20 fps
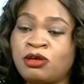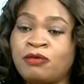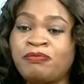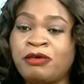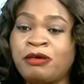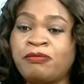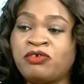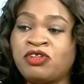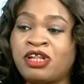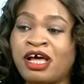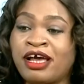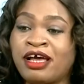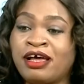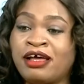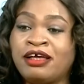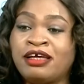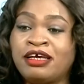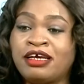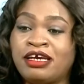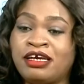some people
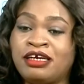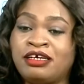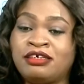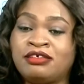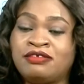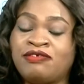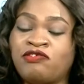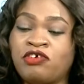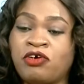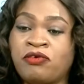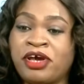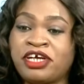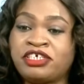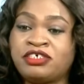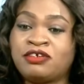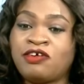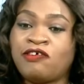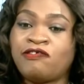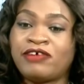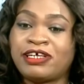are in
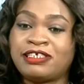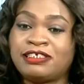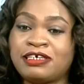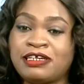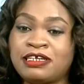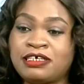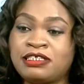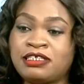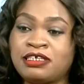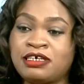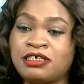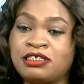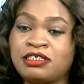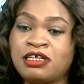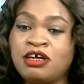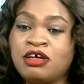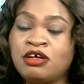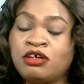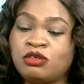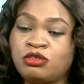correctional
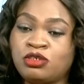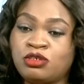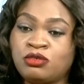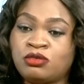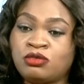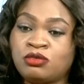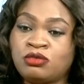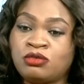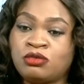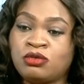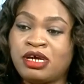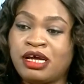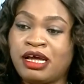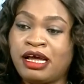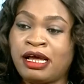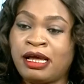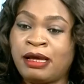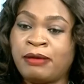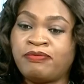facilities to